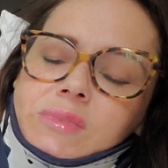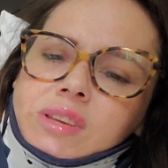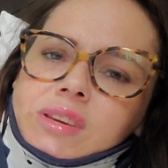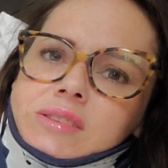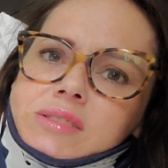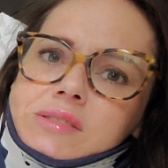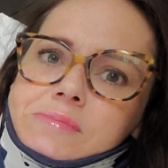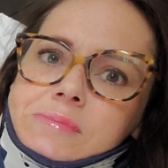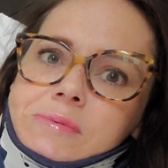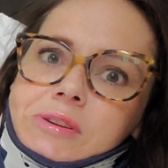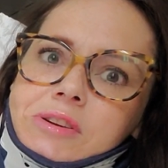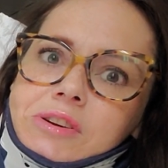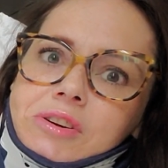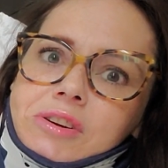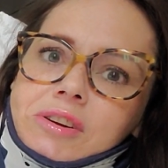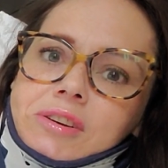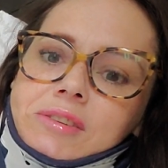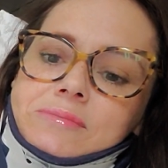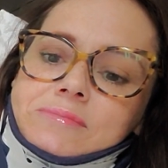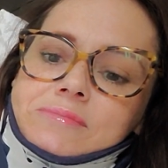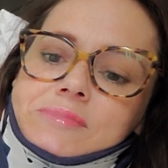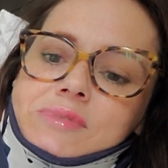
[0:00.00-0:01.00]
It's been
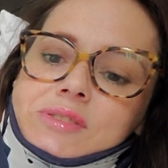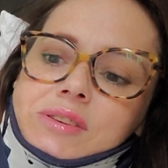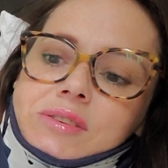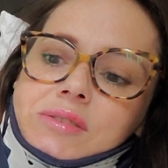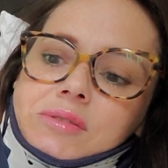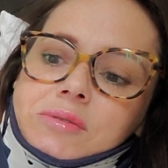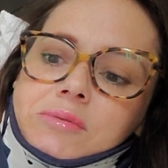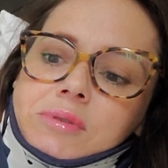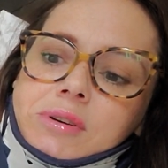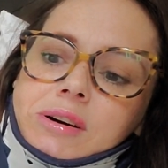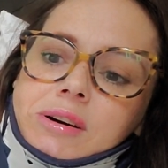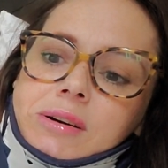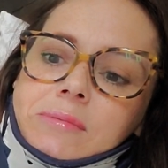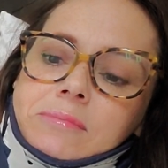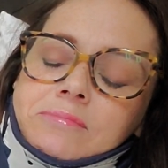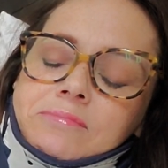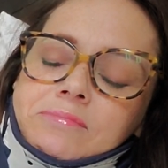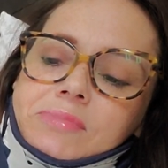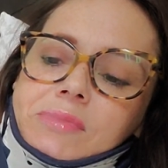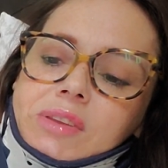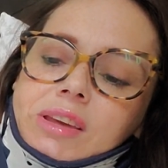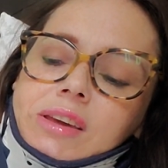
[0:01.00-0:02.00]
hard. So
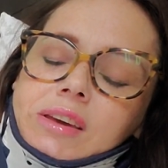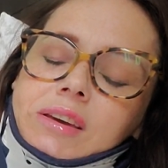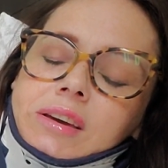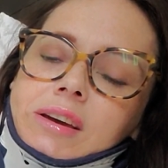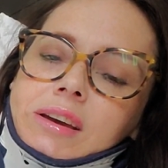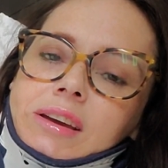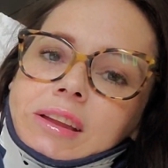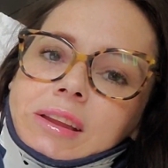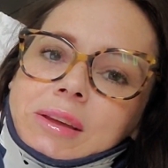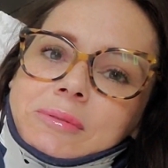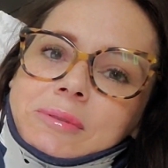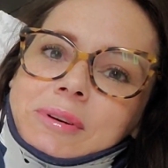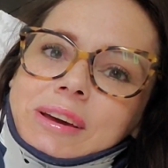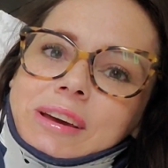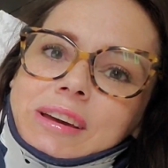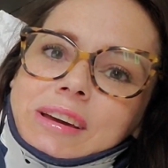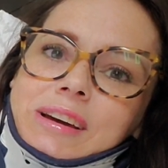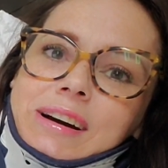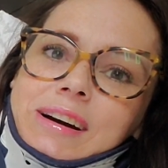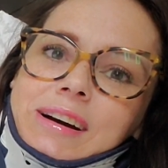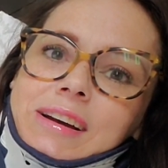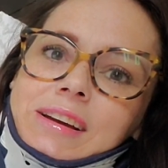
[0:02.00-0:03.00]
um,
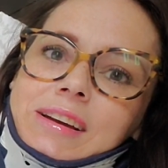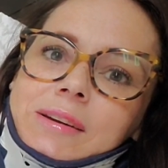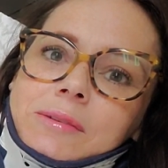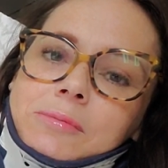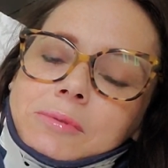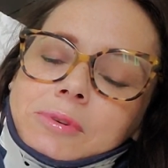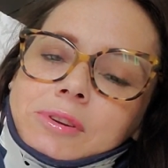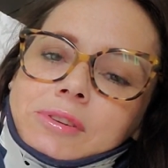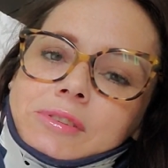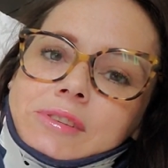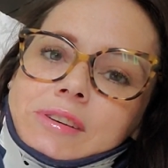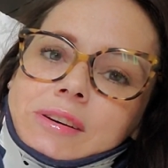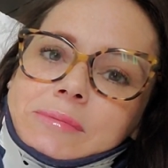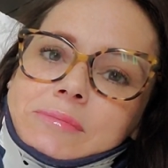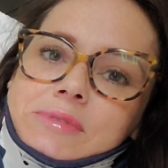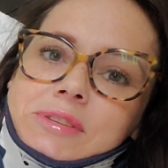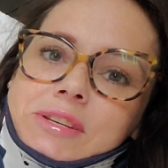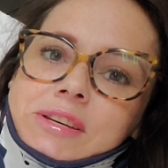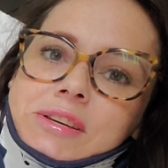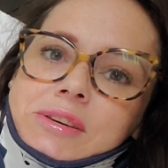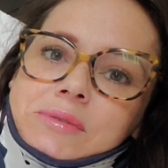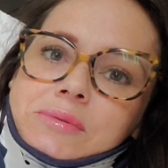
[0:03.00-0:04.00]
anyway, I wanted to
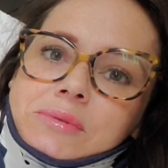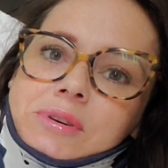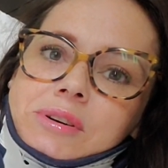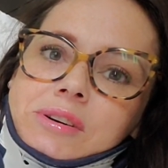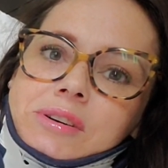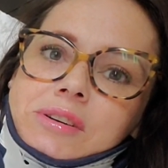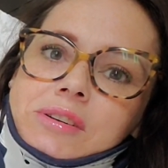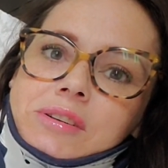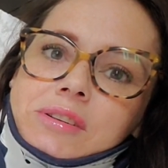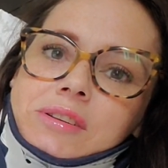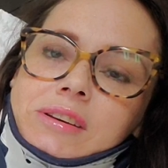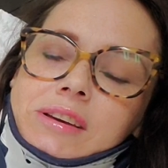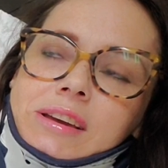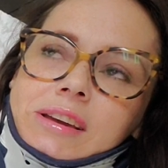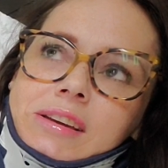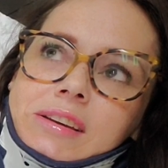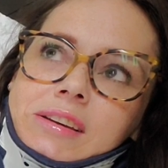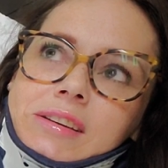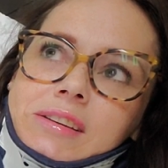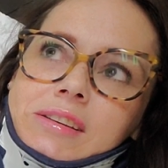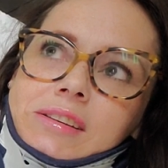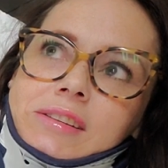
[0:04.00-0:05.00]
update you all
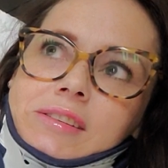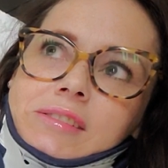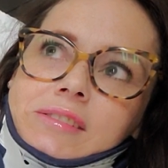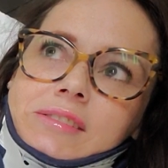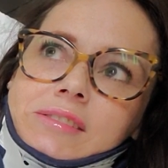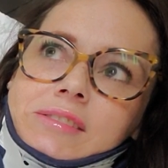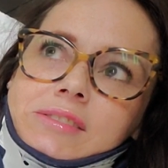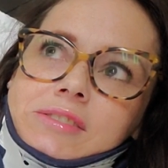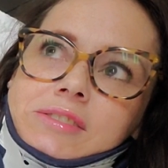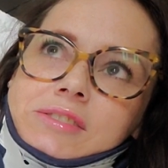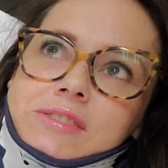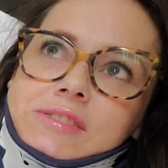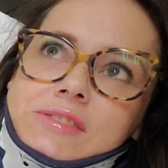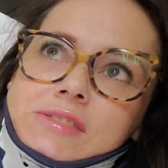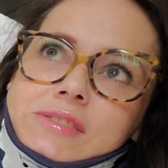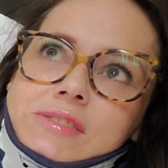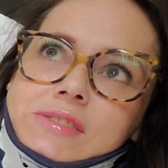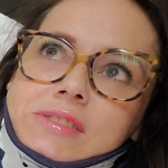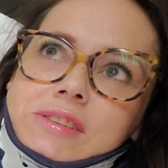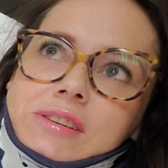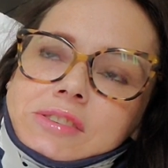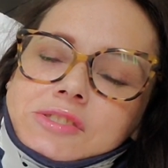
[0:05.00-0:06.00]
and just
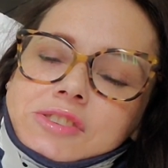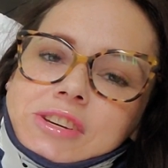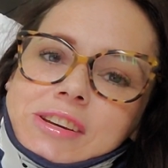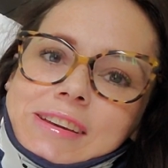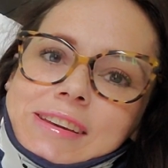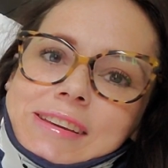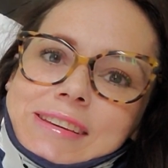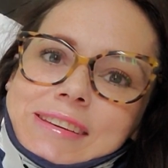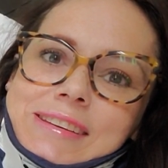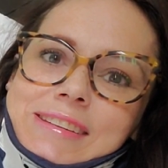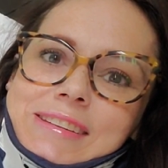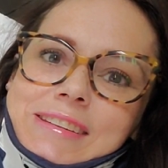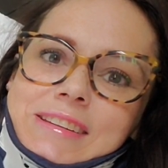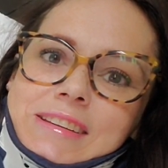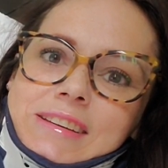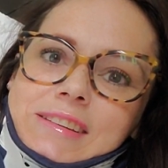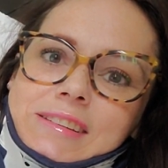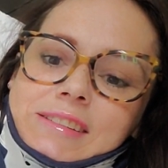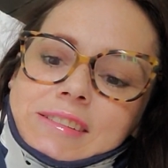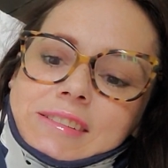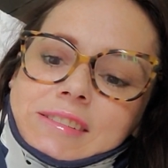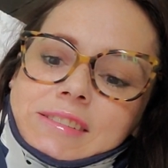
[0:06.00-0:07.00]
check in,
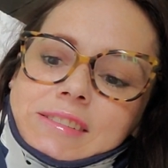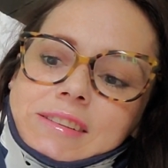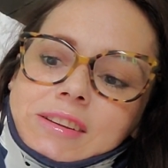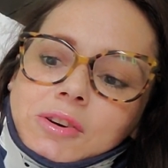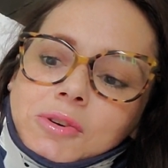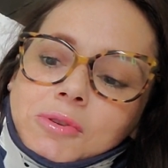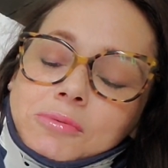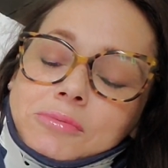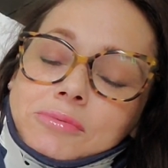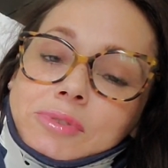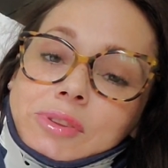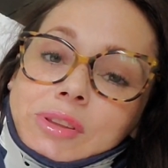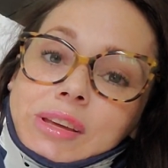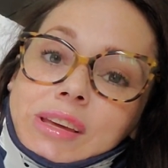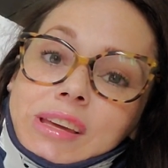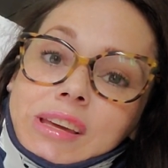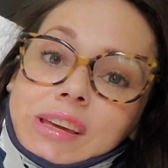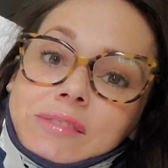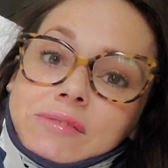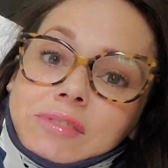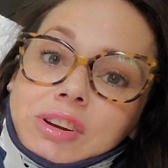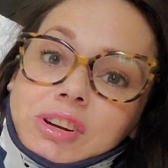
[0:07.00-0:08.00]
and
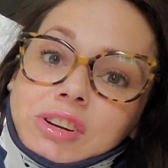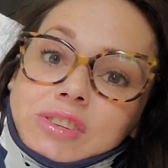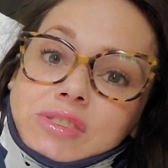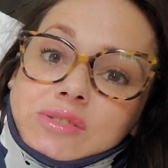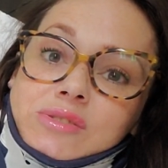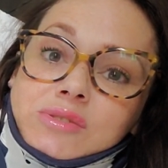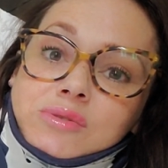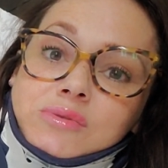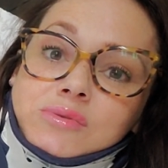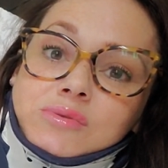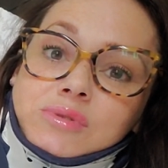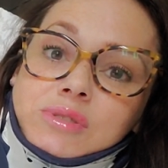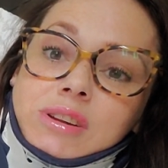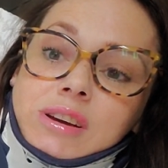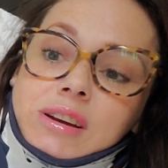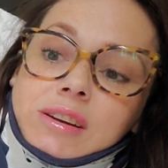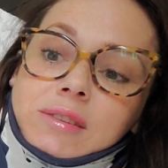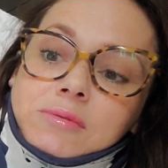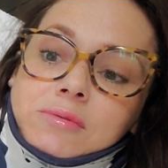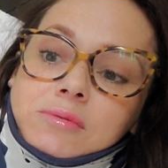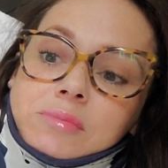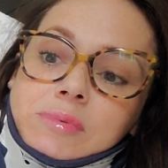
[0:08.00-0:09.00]
hopefully very soon
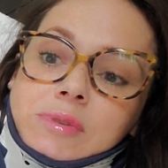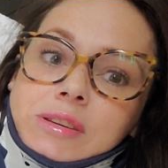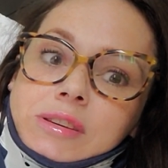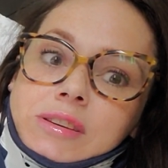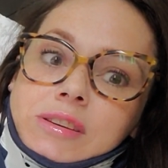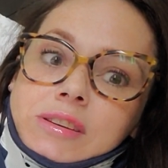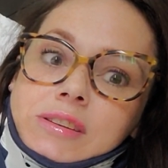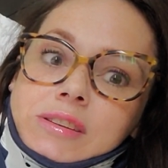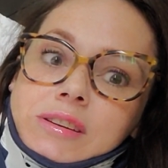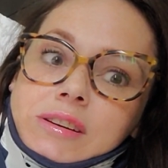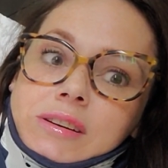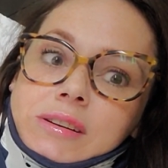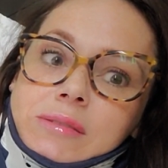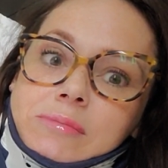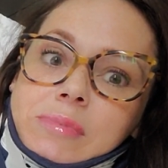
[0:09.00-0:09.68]
I will be uh,